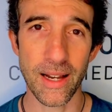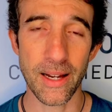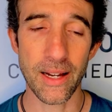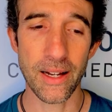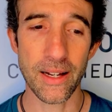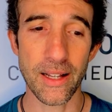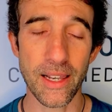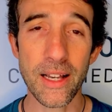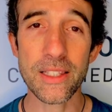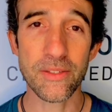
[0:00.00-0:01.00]

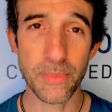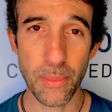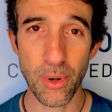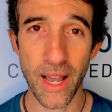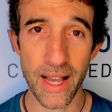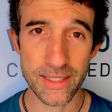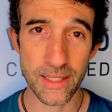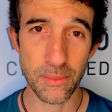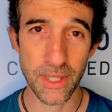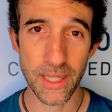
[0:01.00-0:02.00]
Lots of people
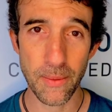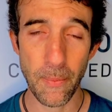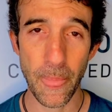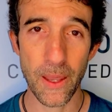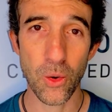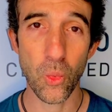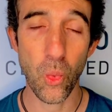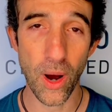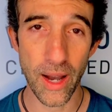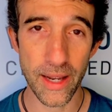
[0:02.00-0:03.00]
asking me
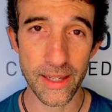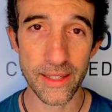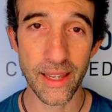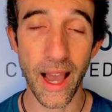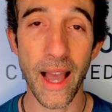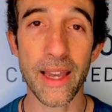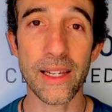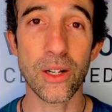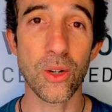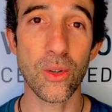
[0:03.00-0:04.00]
why I
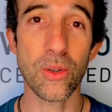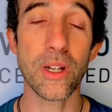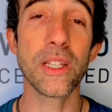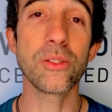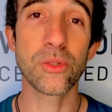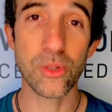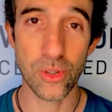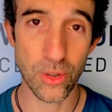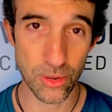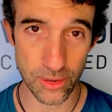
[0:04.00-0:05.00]
go into the
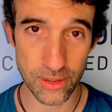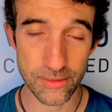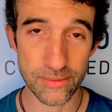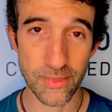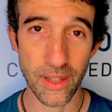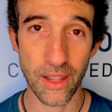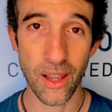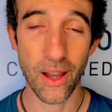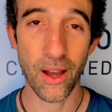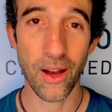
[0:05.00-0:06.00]
cold,
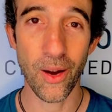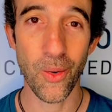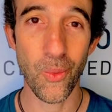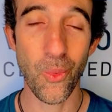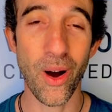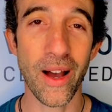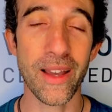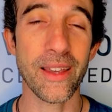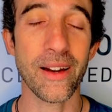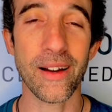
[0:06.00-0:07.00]

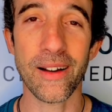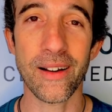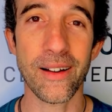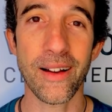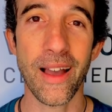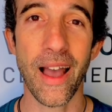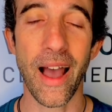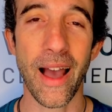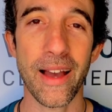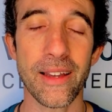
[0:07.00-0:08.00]
why
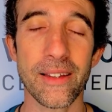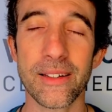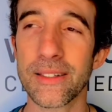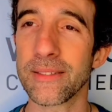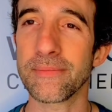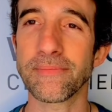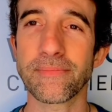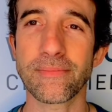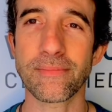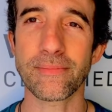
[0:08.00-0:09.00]

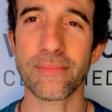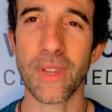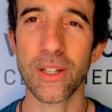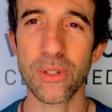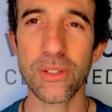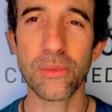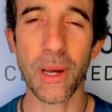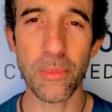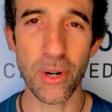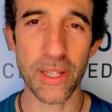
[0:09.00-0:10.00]
I do it to my
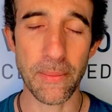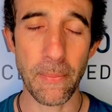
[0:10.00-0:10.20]
body.